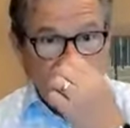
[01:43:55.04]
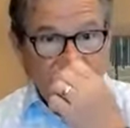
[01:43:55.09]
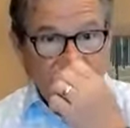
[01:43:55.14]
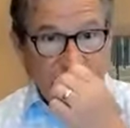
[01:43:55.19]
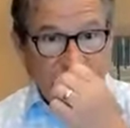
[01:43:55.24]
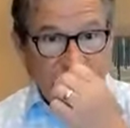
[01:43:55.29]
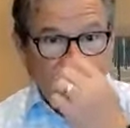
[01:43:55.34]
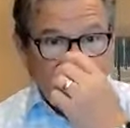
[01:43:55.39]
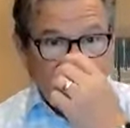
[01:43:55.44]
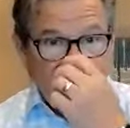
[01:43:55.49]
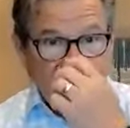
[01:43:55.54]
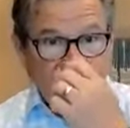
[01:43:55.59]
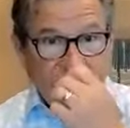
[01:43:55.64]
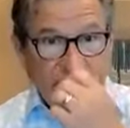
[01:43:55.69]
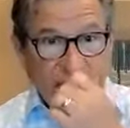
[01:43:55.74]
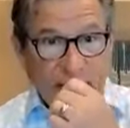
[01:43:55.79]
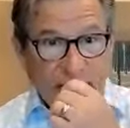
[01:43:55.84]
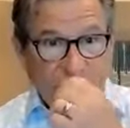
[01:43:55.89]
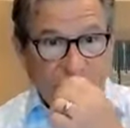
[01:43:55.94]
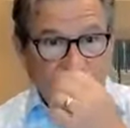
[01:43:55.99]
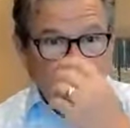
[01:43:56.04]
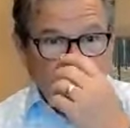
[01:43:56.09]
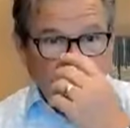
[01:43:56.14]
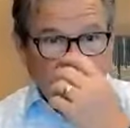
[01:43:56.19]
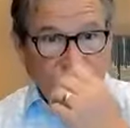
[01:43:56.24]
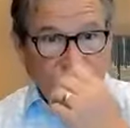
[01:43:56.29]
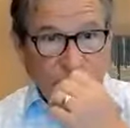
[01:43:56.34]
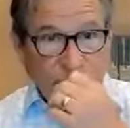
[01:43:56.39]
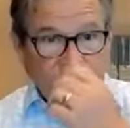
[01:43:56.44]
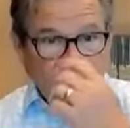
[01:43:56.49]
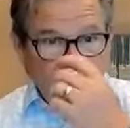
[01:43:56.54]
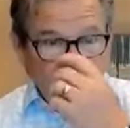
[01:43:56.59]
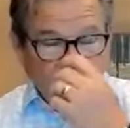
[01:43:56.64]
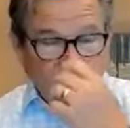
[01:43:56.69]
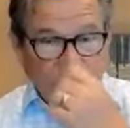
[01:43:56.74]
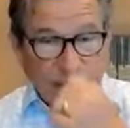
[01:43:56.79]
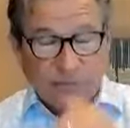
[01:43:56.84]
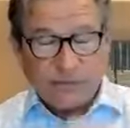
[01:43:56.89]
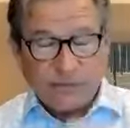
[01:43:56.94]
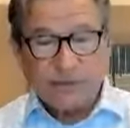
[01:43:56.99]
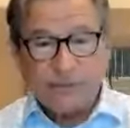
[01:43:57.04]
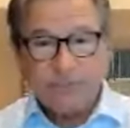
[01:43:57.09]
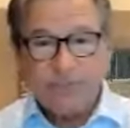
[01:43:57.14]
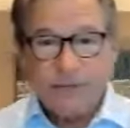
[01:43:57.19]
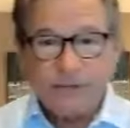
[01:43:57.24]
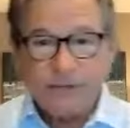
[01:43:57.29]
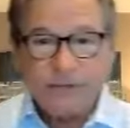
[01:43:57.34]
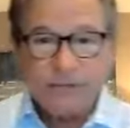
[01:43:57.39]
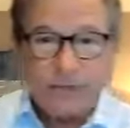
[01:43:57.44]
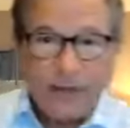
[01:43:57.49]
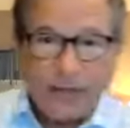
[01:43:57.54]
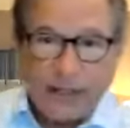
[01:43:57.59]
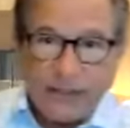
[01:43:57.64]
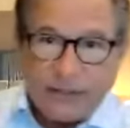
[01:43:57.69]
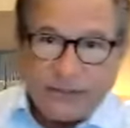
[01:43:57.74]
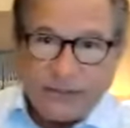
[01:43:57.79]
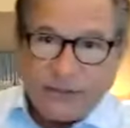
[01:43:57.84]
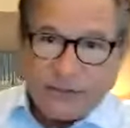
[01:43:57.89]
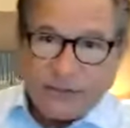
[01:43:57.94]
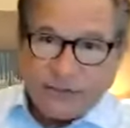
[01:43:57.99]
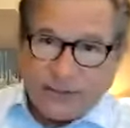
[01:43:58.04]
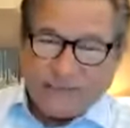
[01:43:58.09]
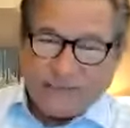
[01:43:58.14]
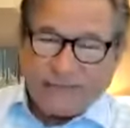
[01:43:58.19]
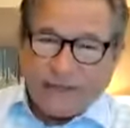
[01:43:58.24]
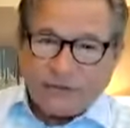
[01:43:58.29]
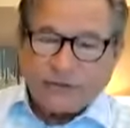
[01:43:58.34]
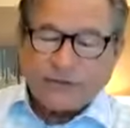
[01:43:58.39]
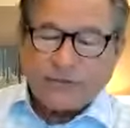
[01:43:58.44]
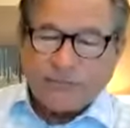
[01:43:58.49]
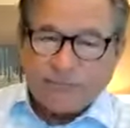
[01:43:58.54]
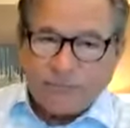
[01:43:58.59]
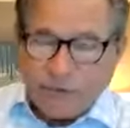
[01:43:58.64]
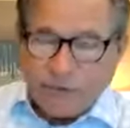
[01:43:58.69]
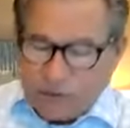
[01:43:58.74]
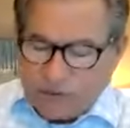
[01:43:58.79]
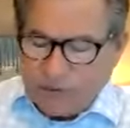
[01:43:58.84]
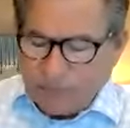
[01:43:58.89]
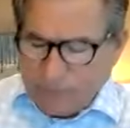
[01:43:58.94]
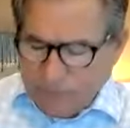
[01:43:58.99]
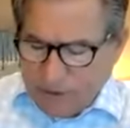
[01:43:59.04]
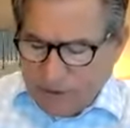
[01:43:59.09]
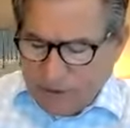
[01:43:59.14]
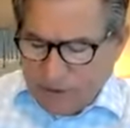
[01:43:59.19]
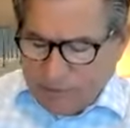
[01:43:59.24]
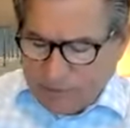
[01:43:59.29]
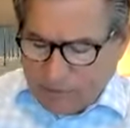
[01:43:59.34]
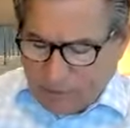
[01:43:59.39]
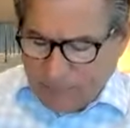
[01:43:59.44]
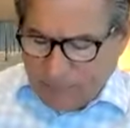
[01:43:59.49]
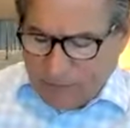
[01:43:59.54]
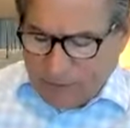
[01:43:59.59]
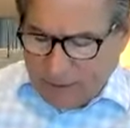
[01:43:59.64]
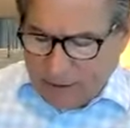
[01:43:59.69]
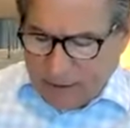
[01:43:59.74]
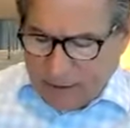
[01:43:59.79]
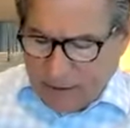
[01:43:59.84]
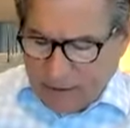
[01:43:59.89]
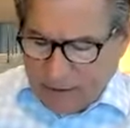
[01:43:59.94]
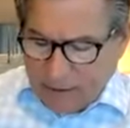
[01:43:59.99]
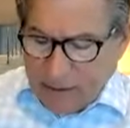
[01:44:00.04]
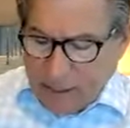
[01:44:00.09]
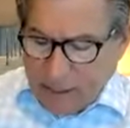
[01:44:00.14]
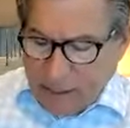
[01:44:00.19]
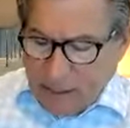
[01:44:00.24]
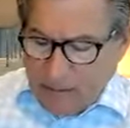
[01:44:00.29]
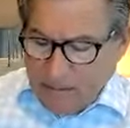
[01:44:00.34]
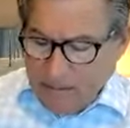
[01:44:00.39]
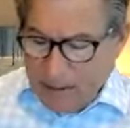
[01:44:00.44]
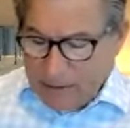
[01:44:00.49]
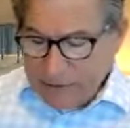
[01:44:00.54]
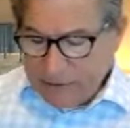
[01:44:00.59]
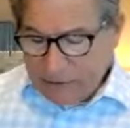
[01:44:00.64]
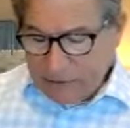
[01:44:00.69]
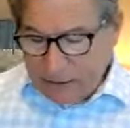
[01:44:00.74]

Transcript: right? And what are some good strategies? I've got some good things on that, but